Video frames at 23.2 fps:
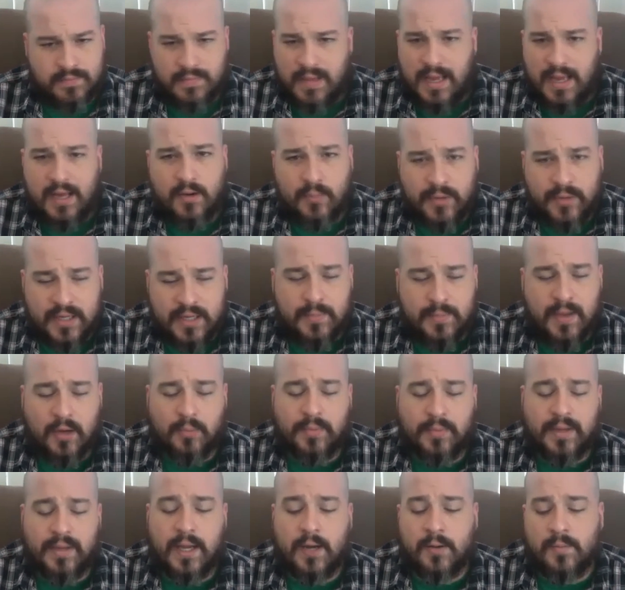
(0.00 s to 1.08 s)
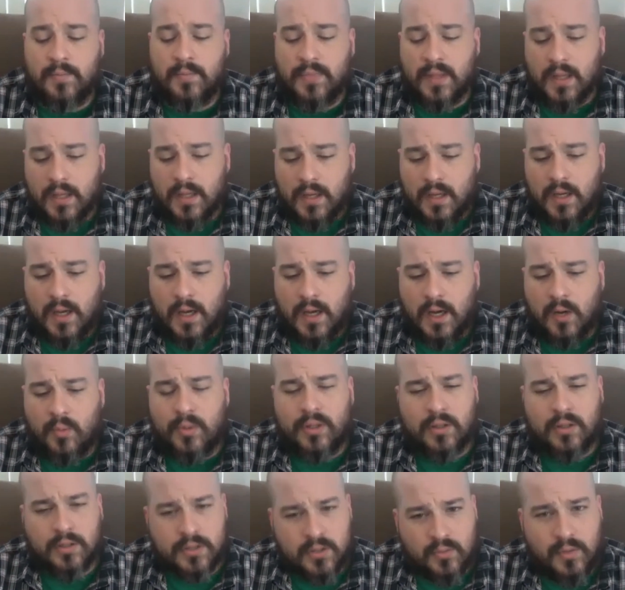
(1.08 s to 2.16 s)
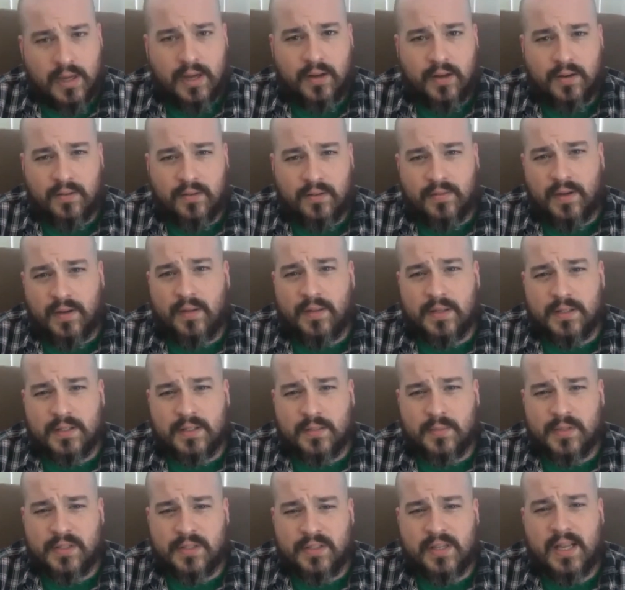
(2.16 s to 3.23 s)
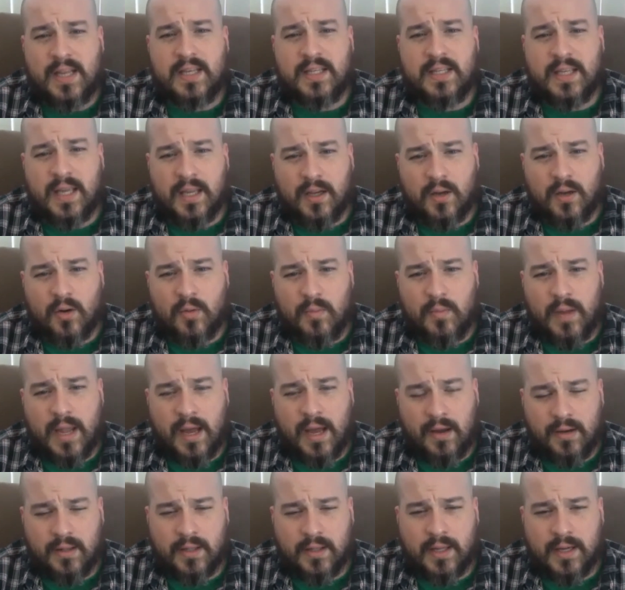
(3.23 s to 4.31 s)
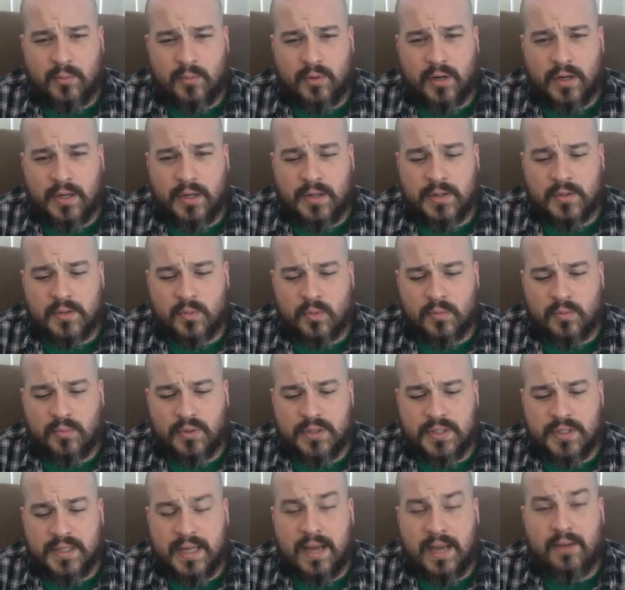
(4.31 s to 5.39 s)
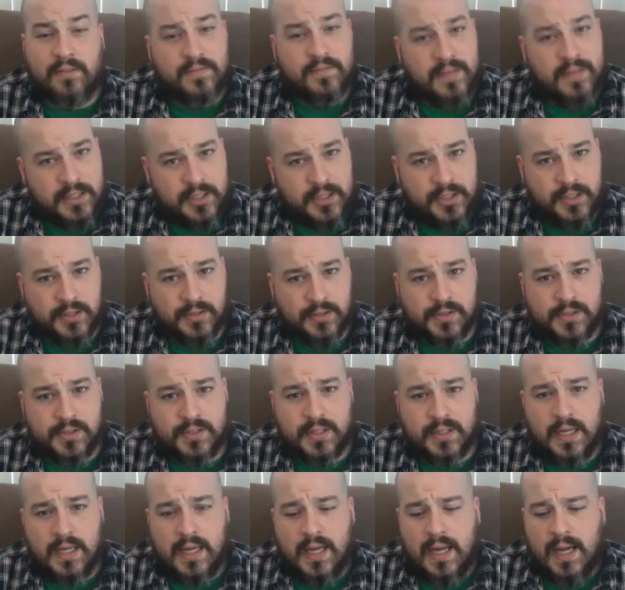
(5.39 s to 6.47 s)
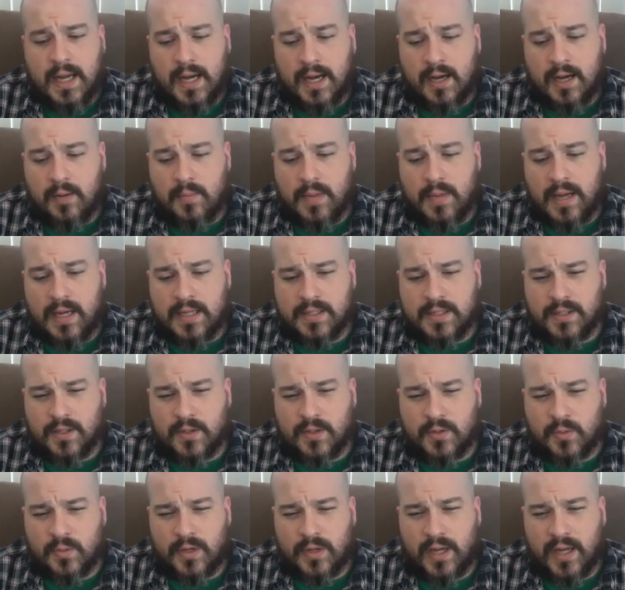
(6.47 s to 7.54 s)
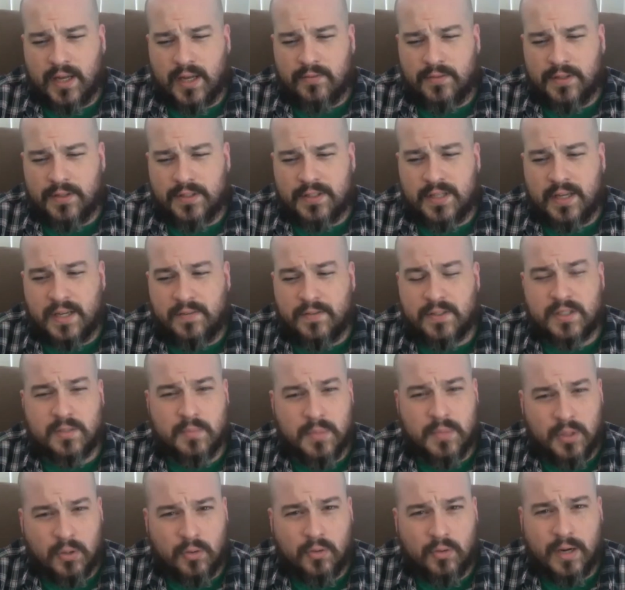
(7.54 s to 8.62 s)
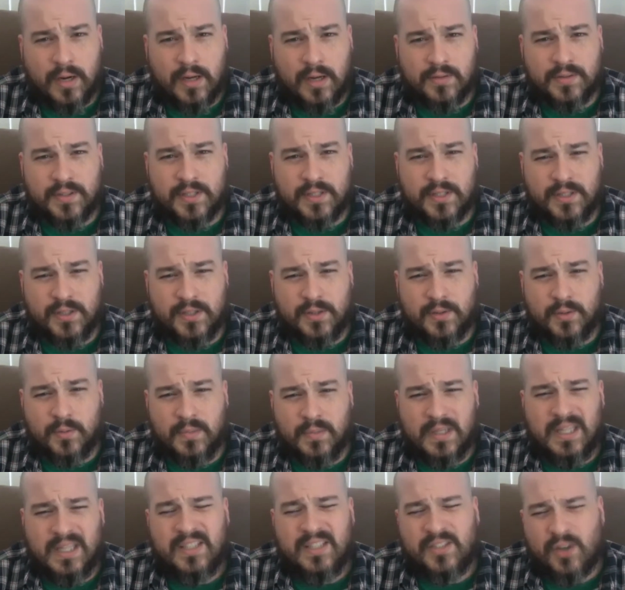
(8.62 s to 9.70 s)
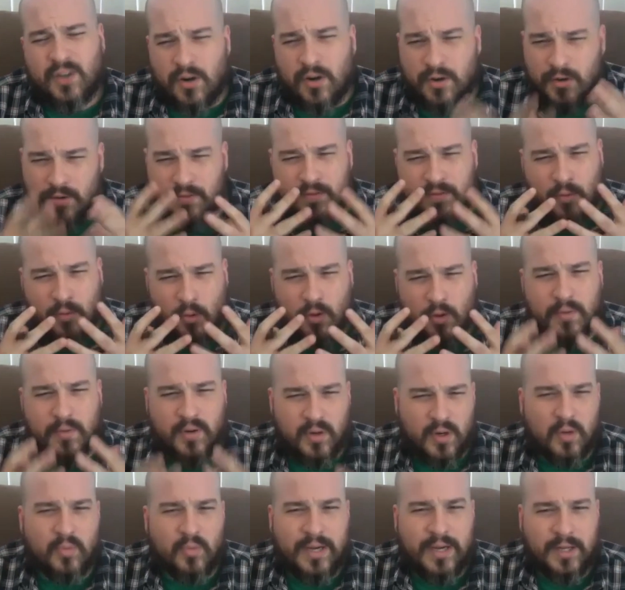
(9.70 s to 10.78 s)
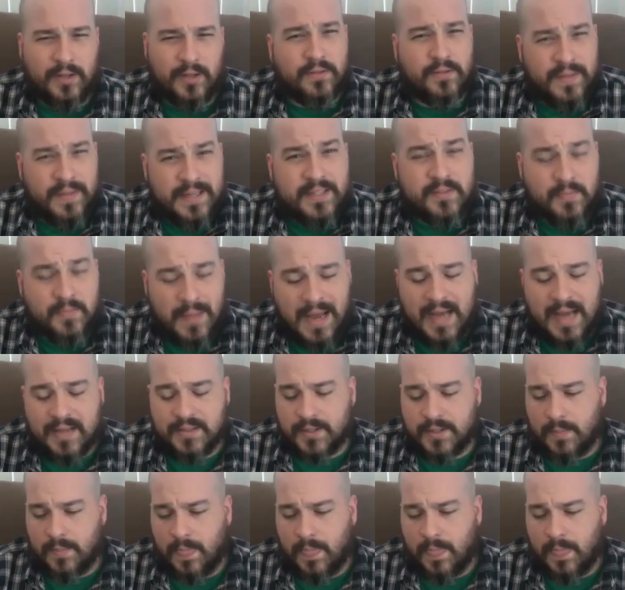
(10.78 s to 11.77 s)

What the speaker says: how do we keep helping out? We looked around and found that some of the San Diego County libraries were printing out face shields, as those were kind of the safest middle ground since it's harder to form a regular face mask.